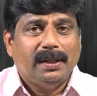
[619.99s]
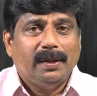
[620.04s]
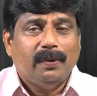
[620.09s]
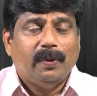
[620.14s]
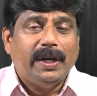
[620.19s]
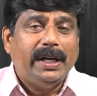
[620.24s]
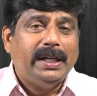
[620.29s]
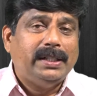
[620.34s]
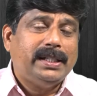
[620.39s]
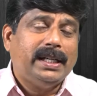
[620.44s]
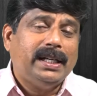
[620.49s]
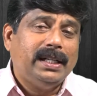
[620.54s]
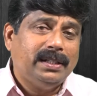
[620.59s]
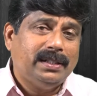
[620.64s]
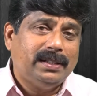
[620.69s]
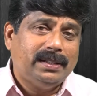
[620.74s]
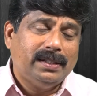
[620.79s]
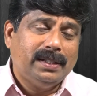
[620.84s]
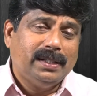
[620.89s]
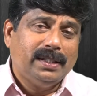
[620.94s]
What he said
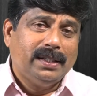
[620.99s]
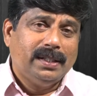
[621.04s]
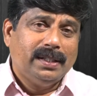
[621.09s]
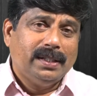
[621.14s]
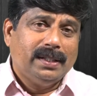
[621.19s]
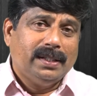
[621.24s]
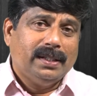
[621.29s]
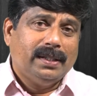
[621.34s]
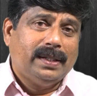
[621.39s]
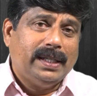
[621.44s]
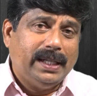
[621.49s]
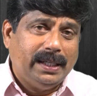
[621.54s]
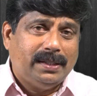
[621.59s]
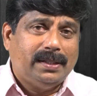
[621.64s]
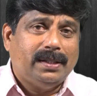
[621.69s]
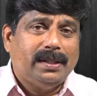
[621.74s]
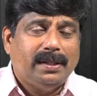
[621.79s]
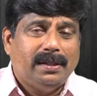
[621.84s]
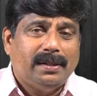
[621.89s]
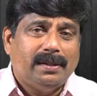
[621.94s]
is, right,
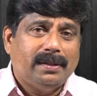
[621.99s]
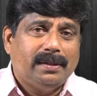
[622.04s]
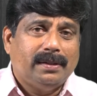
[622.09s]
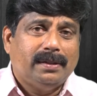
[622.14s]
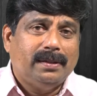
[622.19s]
sir,